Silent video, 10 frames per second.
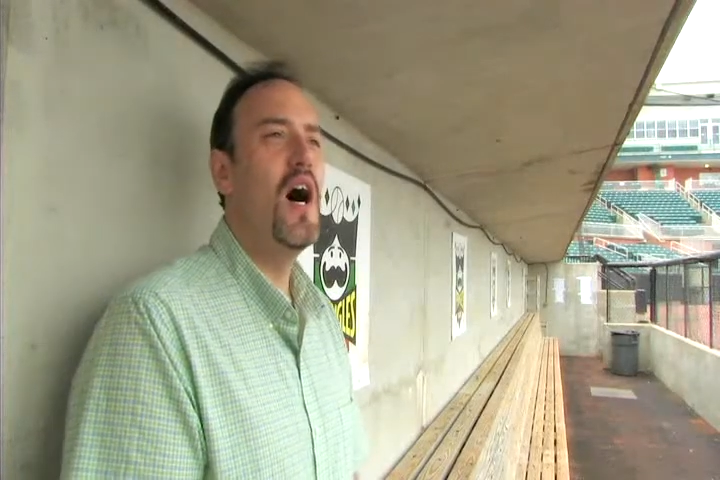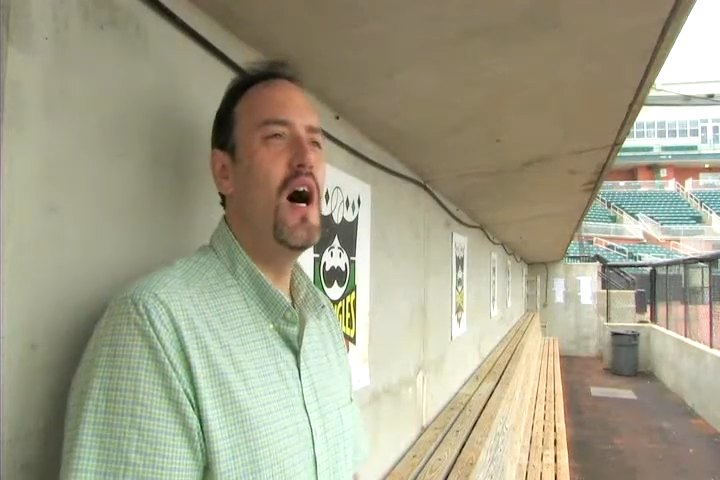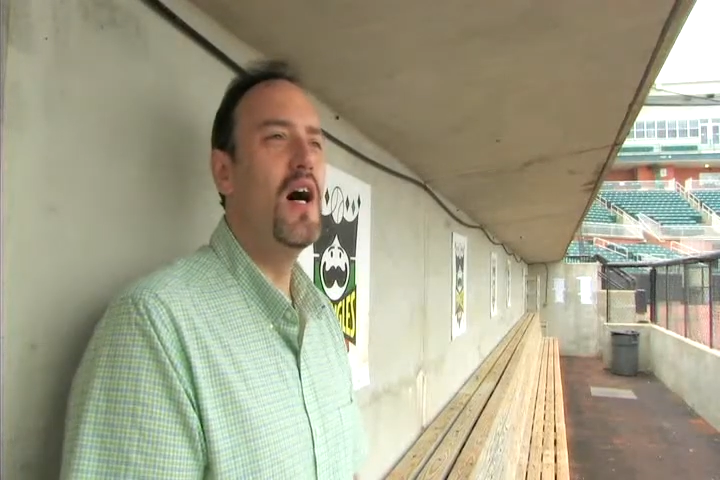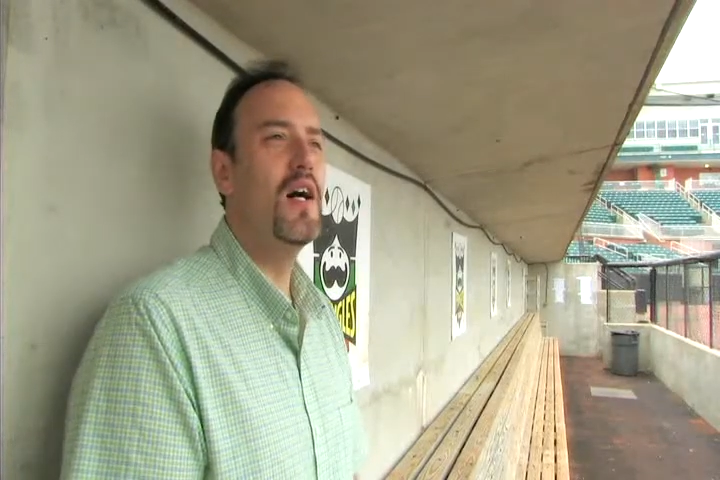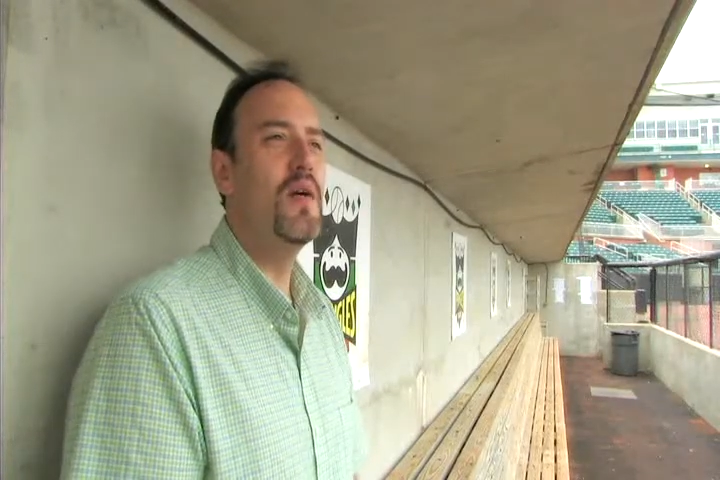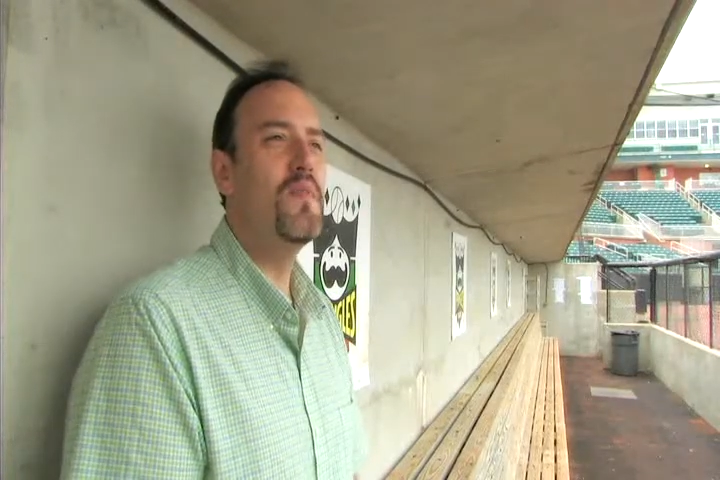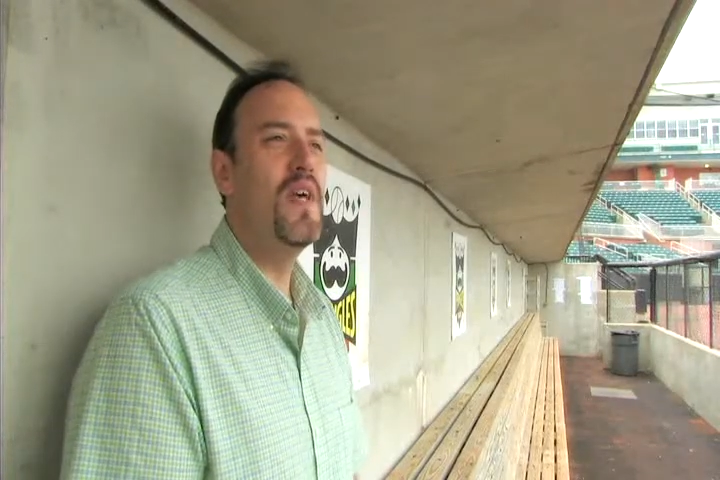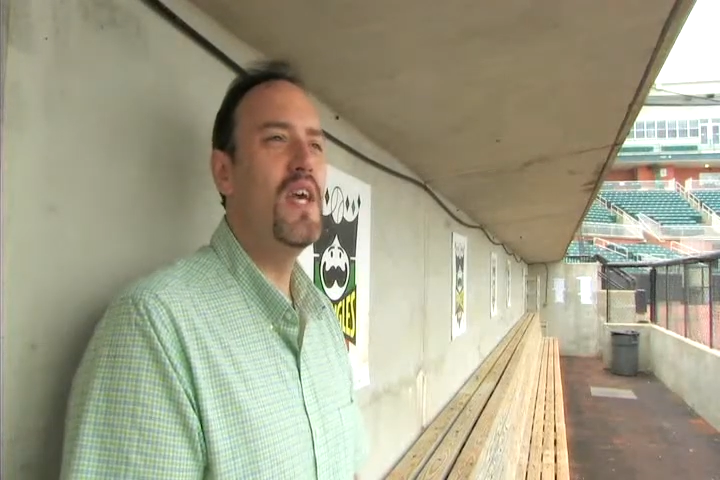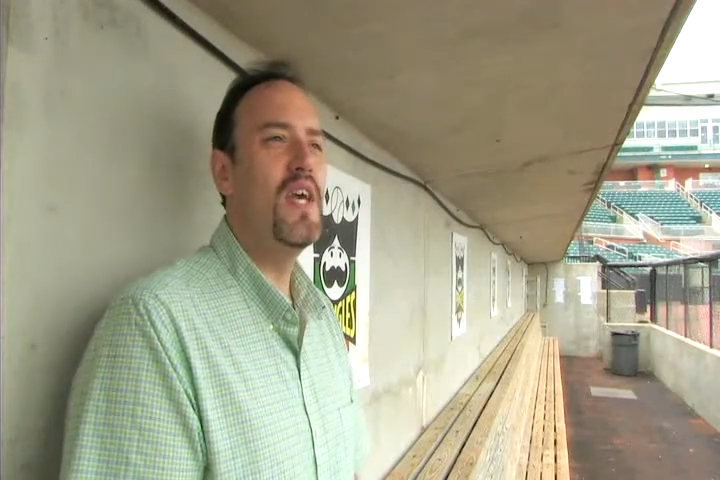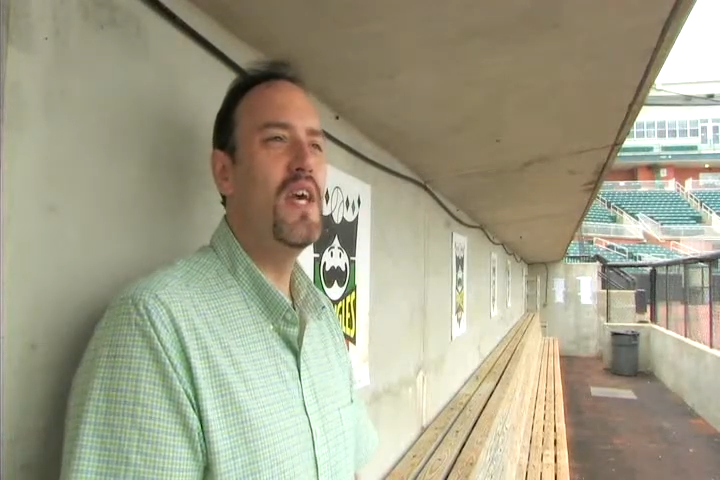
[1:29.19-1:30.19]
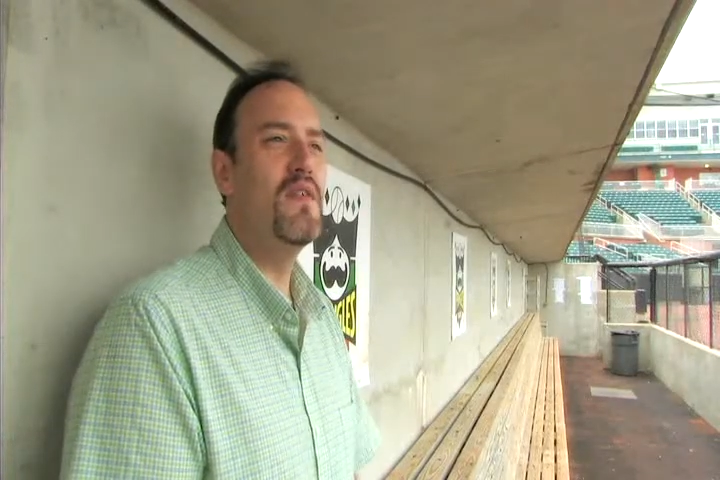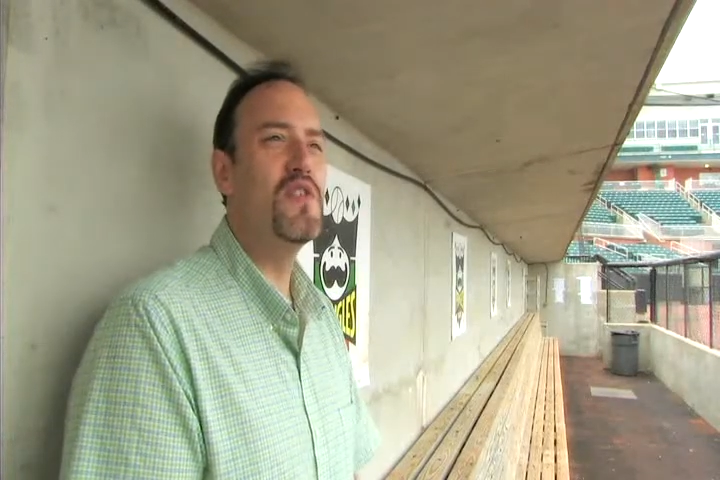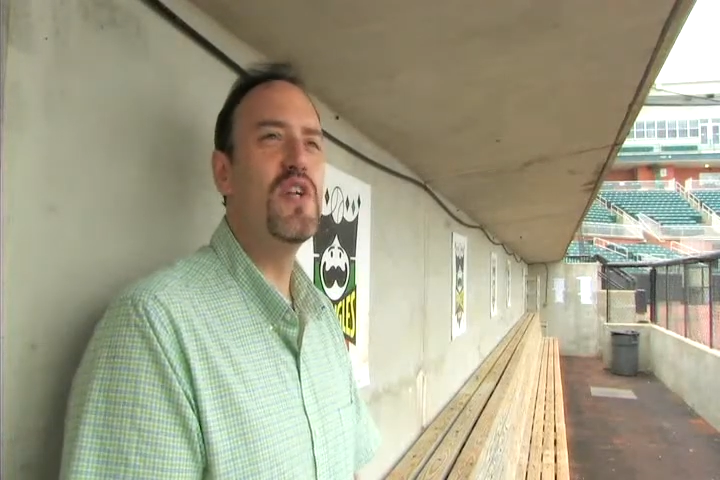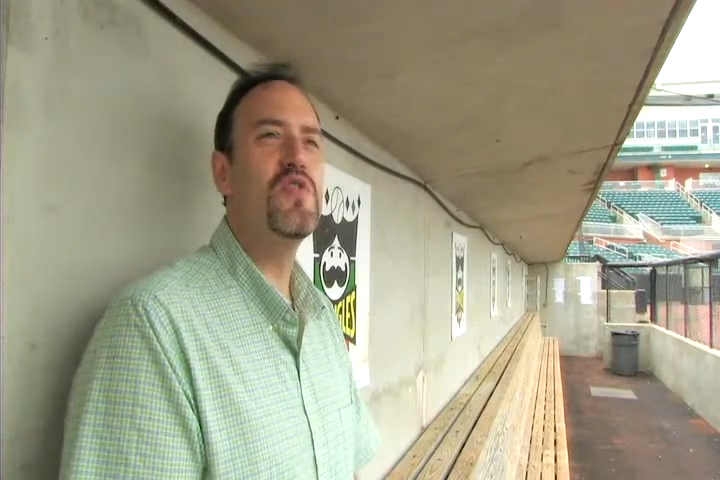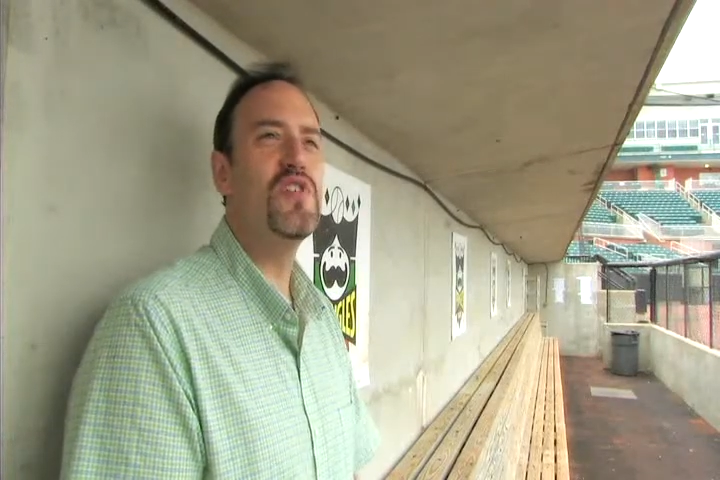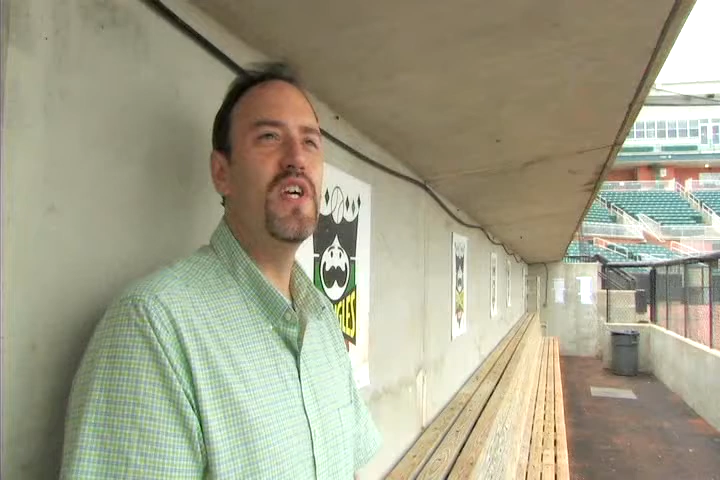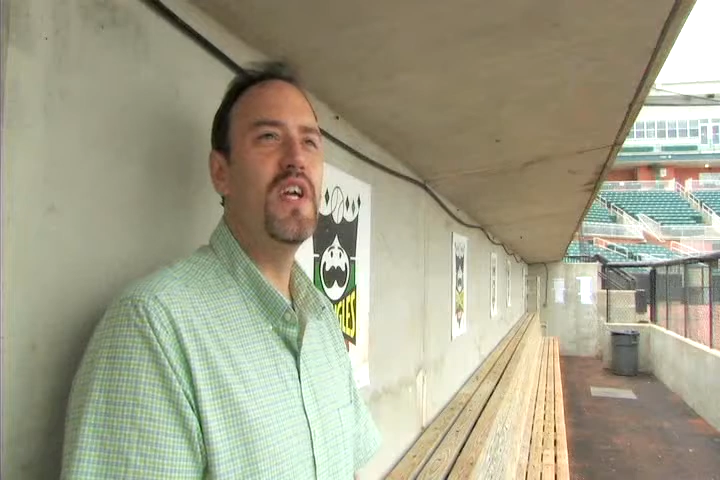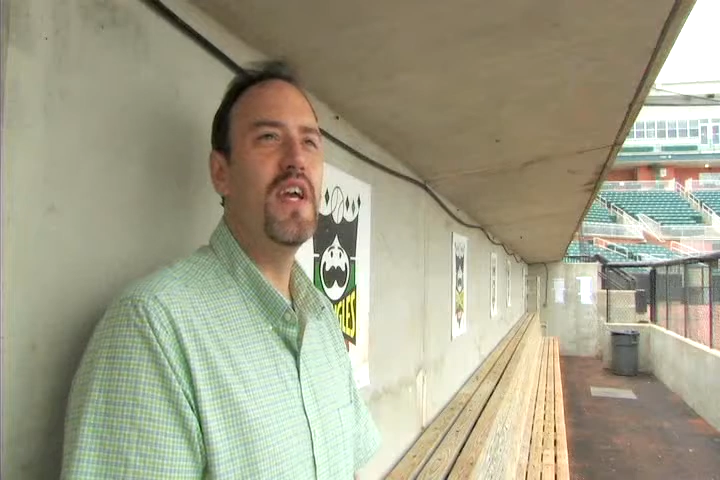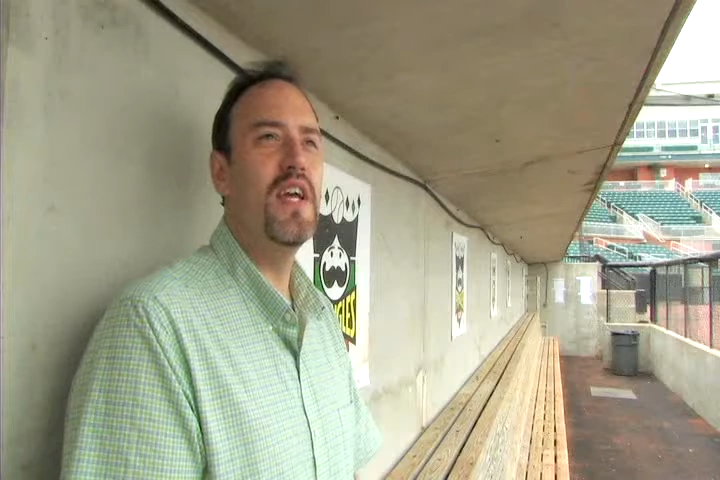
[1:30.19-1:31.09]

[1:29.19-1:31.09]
it was interesting,